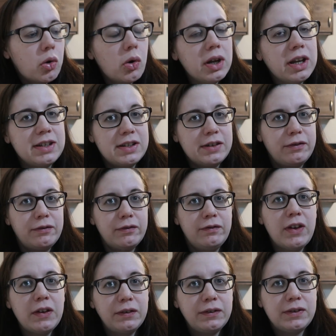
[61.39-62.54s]
Going into
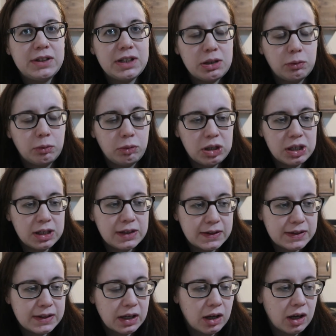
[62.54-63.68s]
15
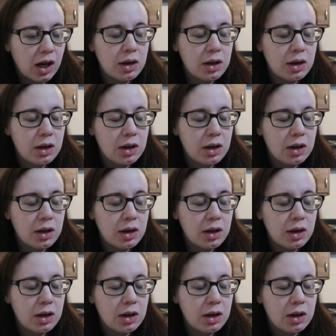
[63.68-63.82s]
weeks,